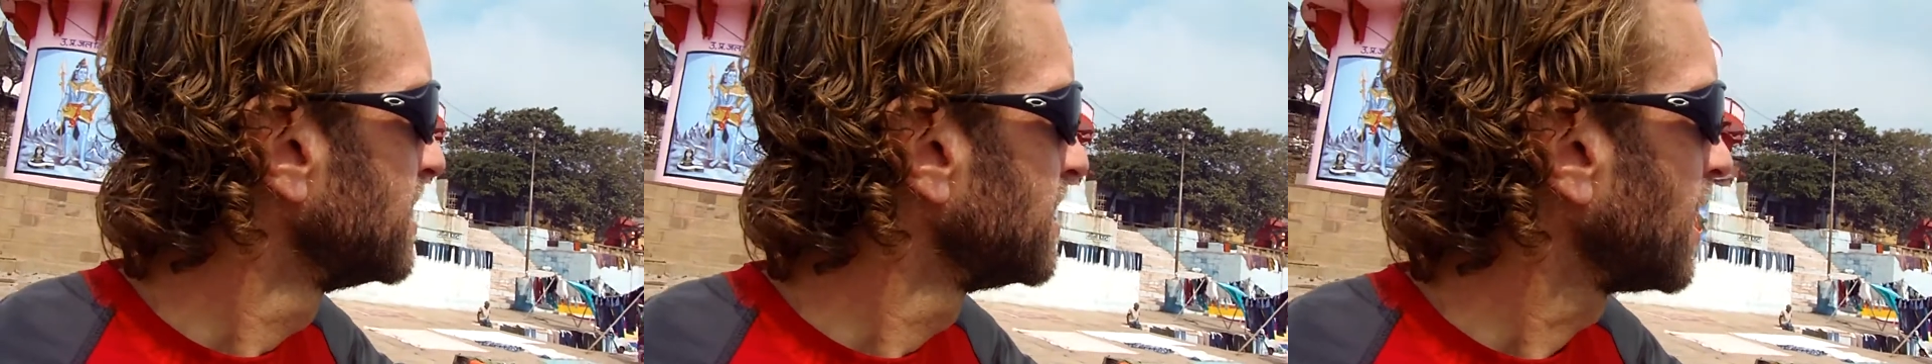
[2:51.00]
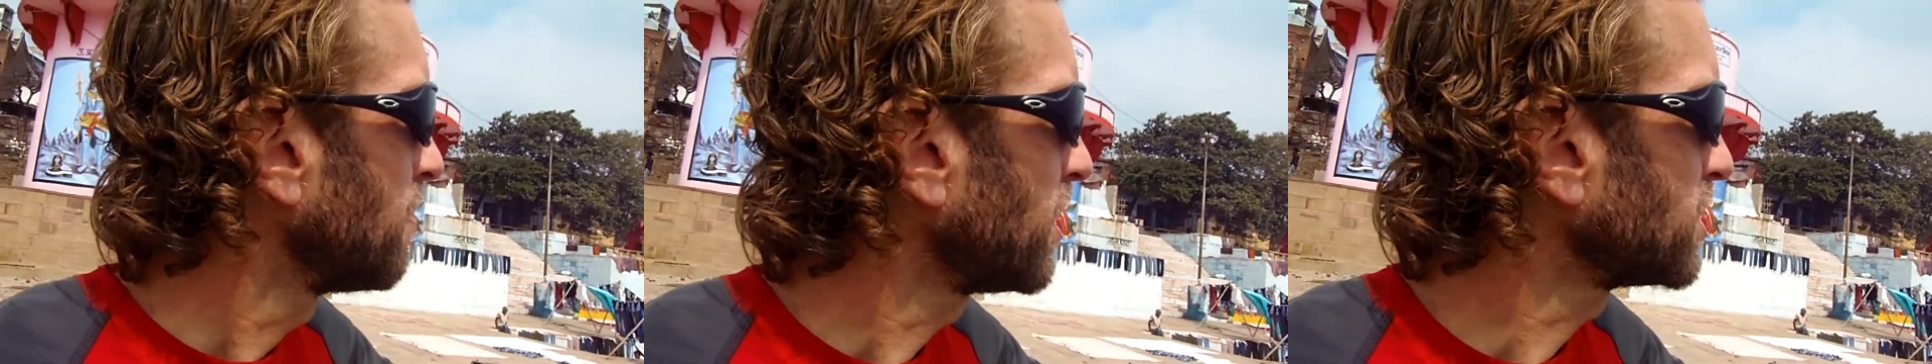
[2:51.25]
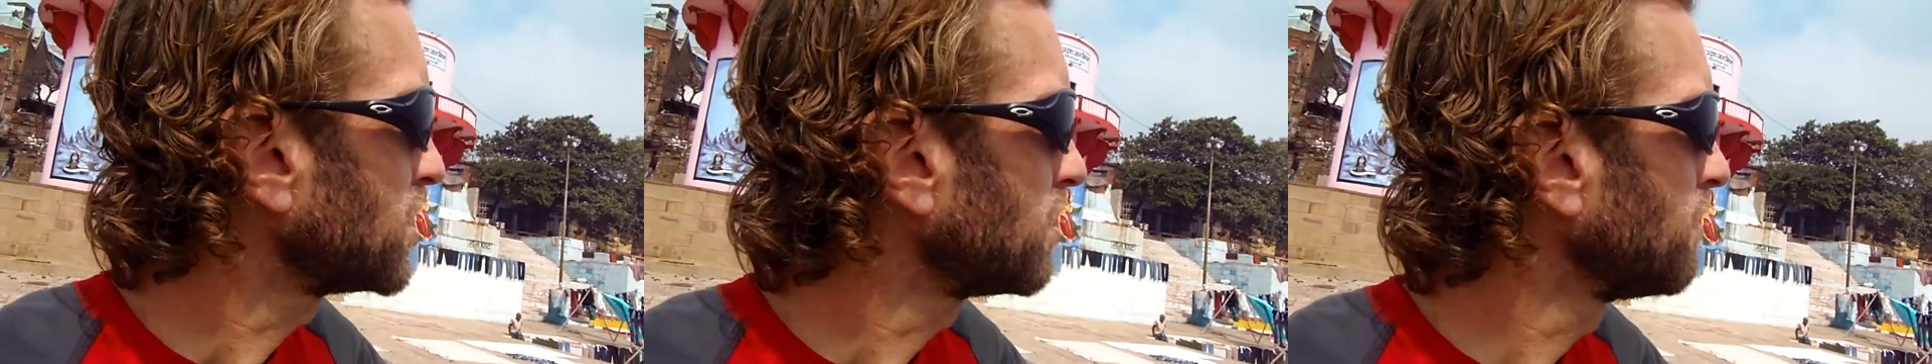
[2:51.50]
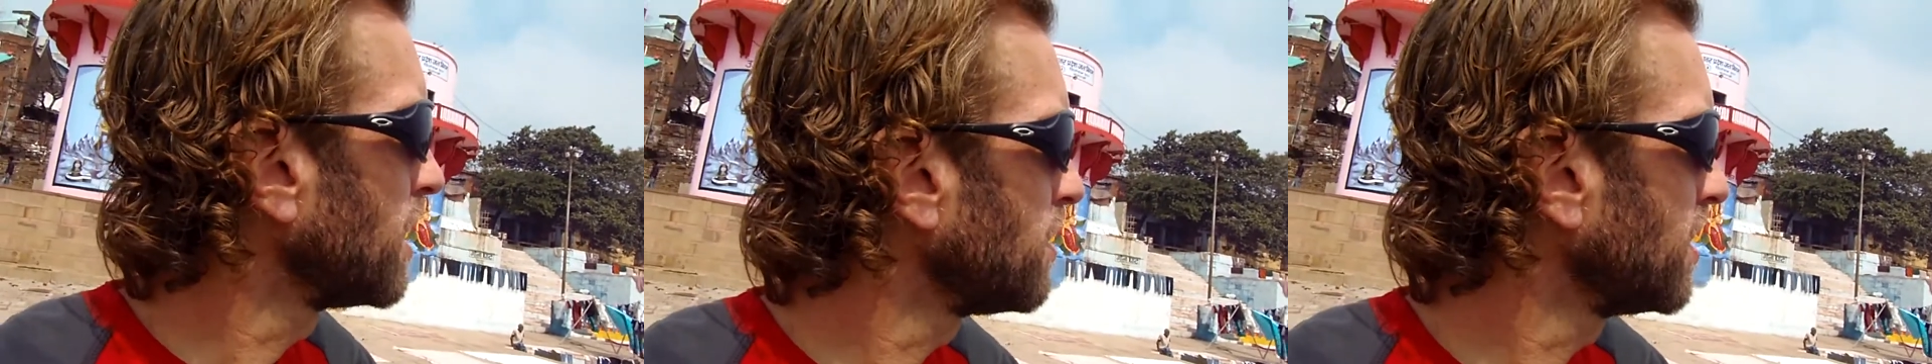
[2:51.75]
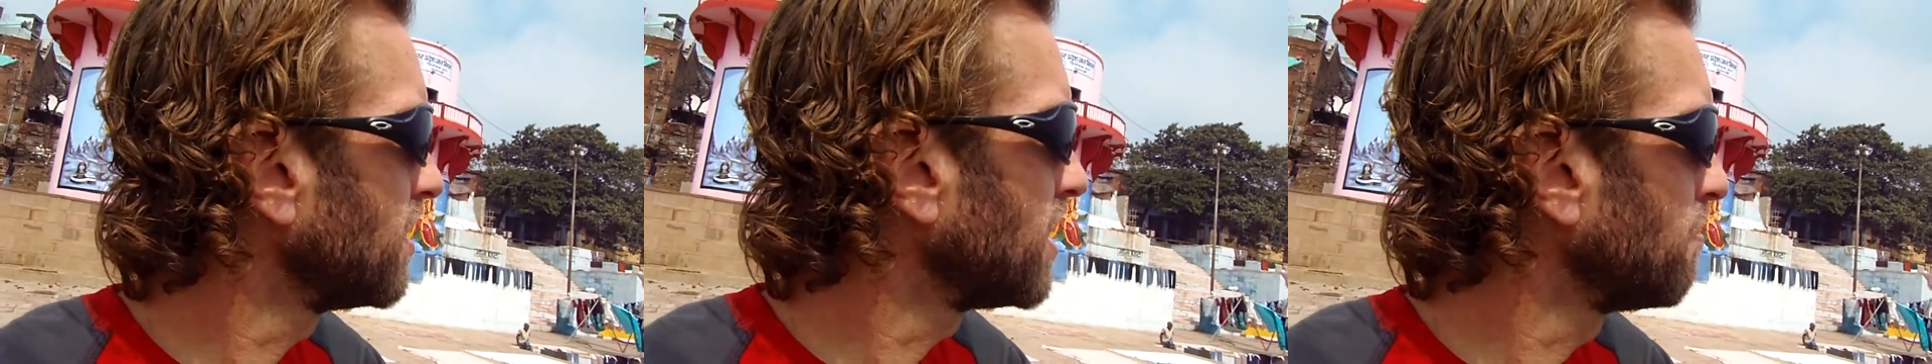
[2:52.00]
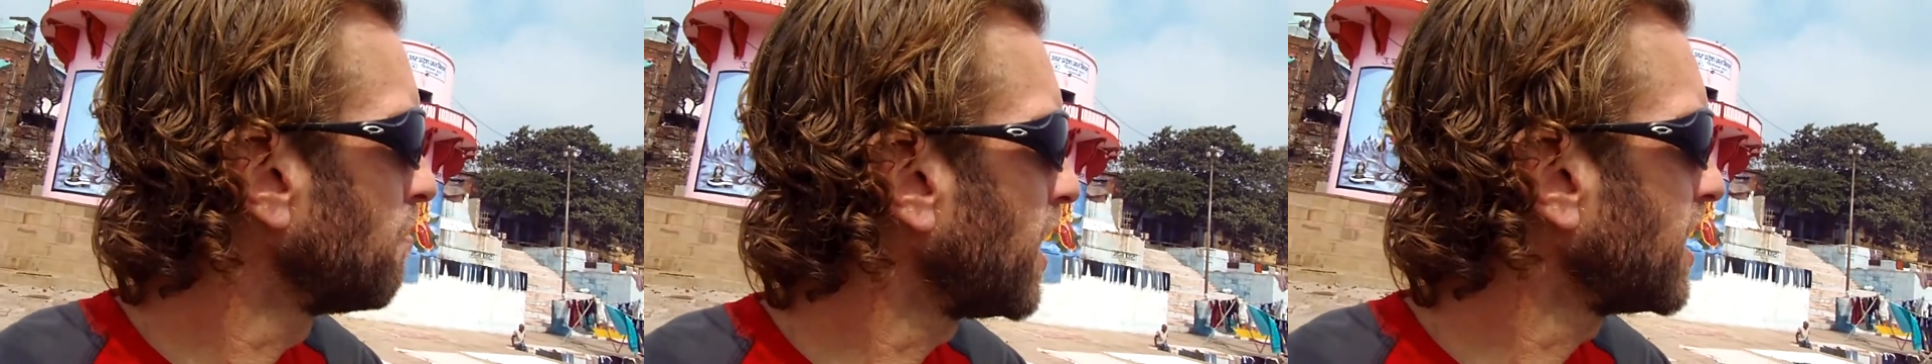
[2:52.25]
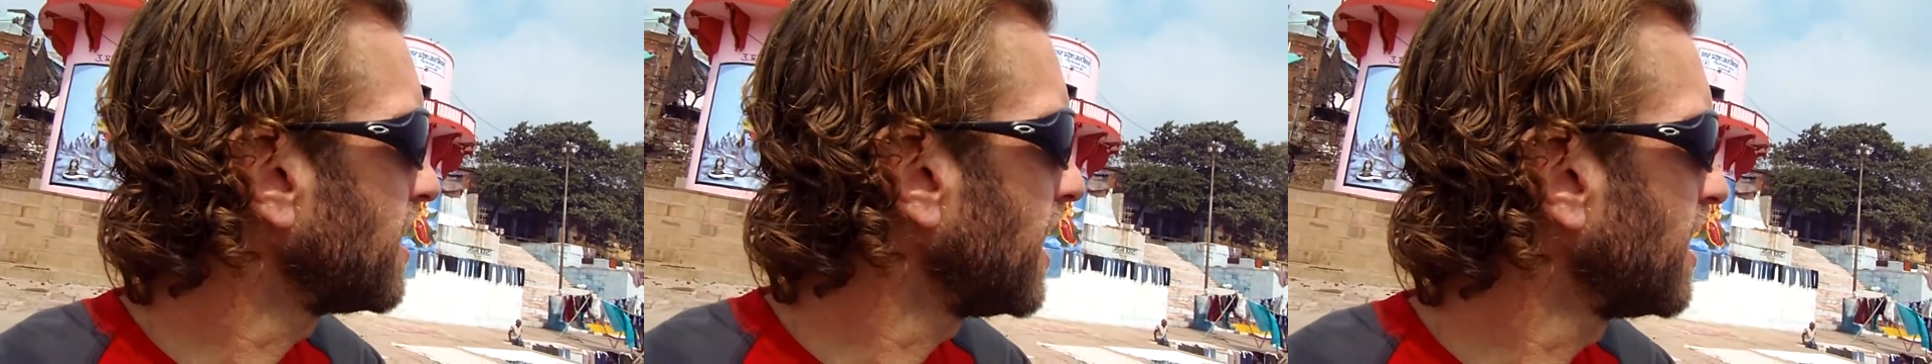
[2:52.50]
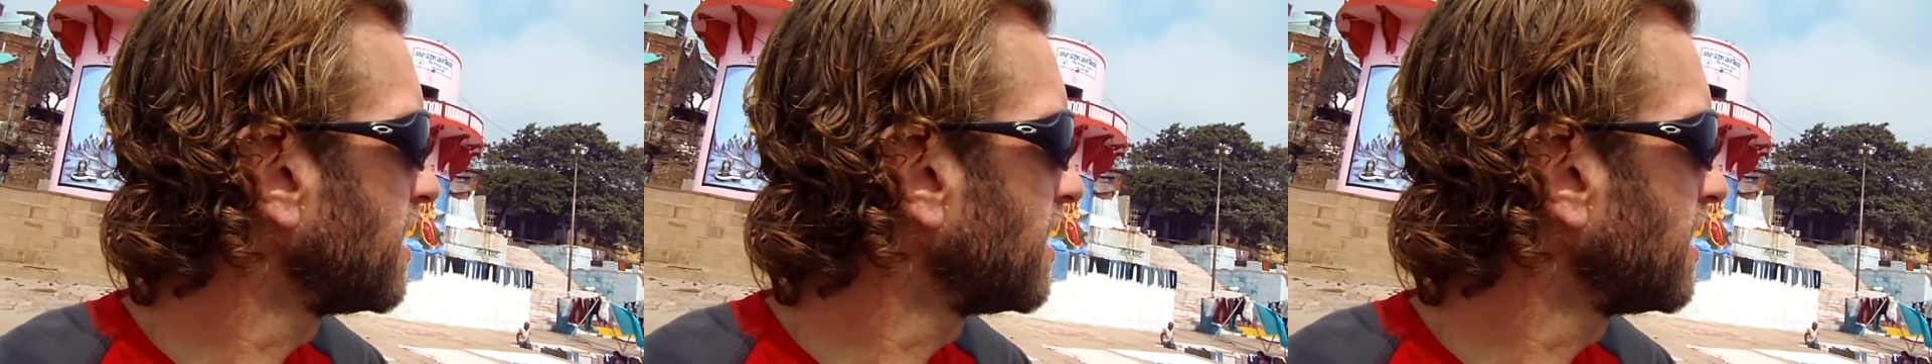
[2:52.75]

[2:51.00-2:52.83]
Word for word: I'm not sure, maybe they might